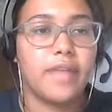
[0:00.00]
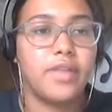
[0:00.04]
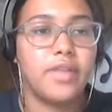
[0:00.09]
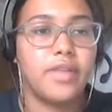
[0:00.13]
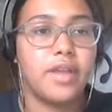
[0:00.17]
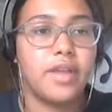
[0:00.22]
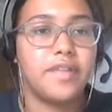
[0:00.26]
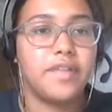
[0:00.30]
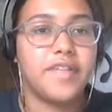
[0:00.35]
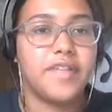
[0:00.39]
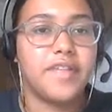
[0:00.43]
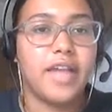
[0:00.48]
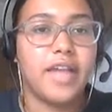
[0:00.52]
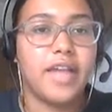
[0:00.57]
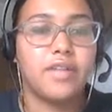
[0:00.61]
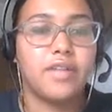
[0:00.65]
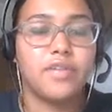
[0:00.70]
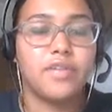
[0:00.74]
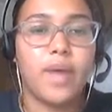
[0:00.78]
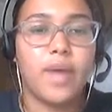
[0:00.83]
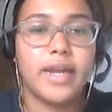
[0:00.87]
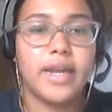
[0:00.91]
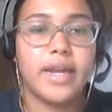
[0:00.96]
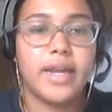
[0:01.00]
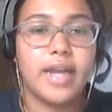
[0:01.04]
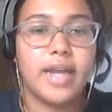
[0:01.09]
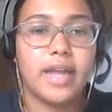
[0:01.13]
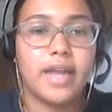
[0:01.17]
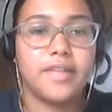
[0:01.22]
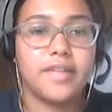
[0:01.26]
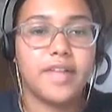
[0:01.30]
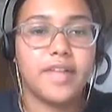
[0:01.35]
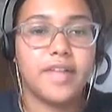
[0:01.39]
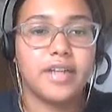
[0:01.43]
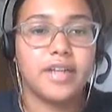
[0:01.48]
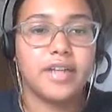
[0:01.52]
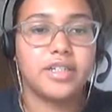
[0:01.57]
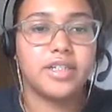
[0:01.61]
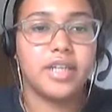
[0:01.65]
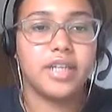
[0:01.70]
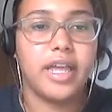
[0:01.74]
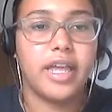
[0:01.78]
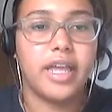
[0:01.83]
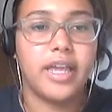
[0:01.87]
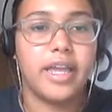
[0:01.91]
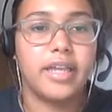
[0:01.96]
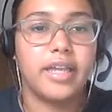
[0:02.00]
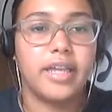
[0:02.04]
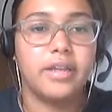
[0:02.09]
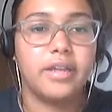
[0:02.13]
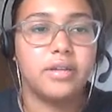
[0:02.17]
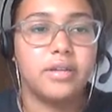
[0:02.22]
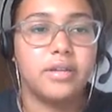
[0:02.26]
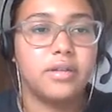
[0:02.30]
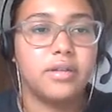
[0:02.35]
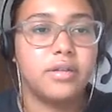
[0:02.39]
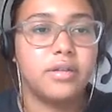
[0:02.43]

the scale's quite nice actually.